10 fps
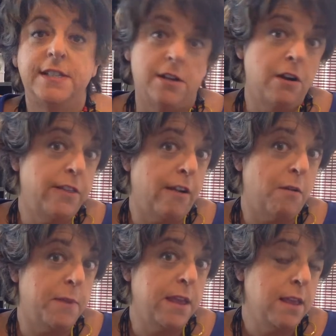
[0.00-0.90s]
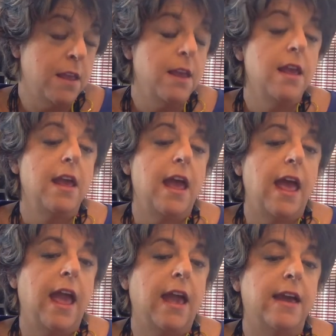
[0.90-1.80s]
is in art therapy.
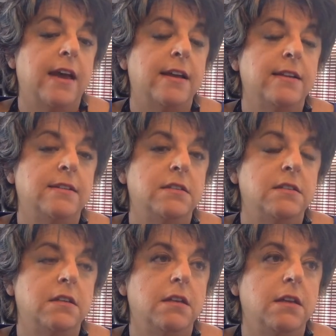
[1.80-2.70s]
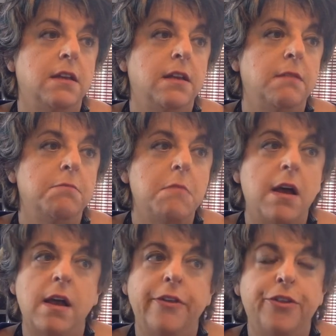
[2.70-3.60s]
And in
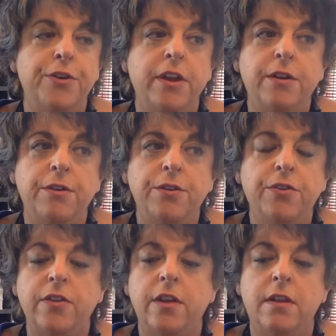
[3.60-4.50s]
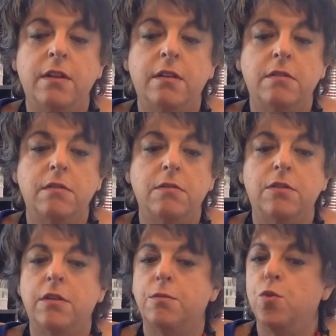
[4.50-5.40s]
my 30 years in
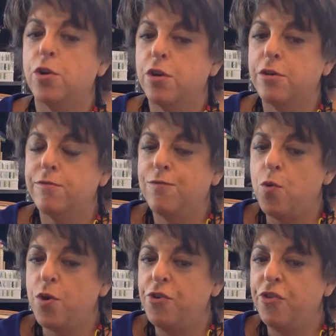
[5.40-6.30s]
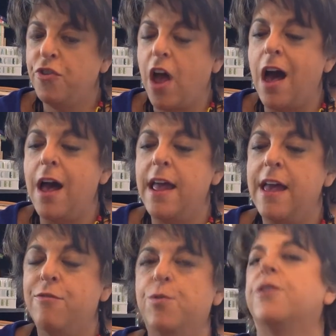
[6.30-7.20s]
the workforce, I
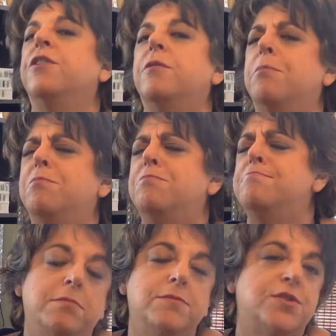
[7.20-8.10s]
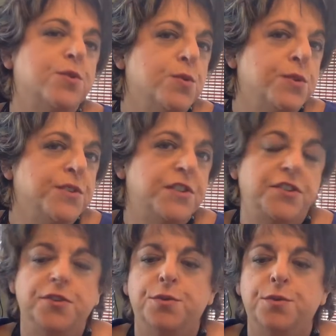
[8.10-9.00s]
have worked in schools
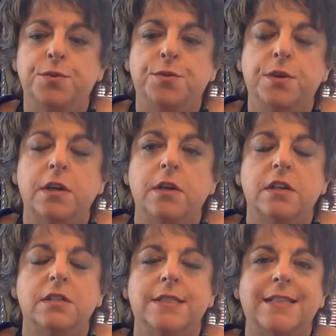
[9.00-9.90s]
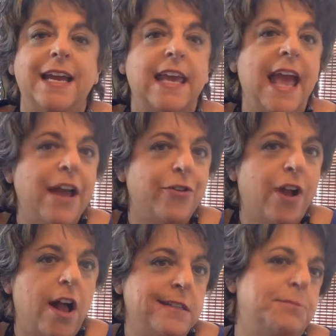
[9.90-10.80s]
to
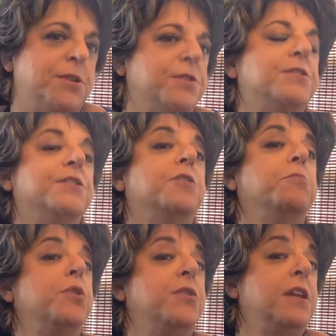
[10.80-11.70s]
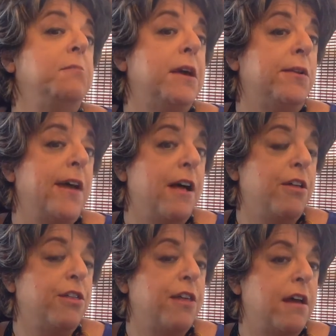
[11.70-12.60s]
psychiatric hospitals to community mental
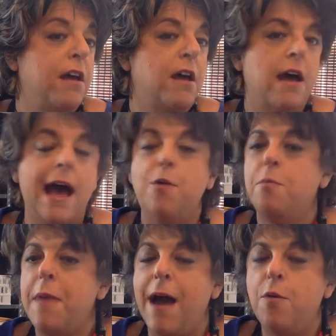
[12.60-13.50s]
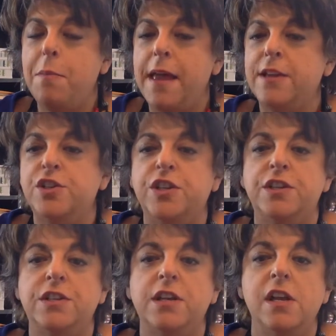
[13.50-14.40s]
health,
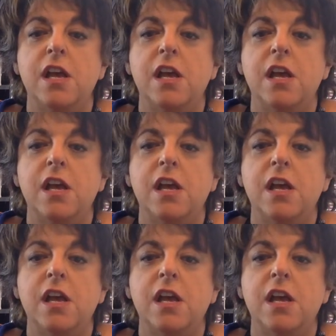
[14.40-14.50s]
outpatient,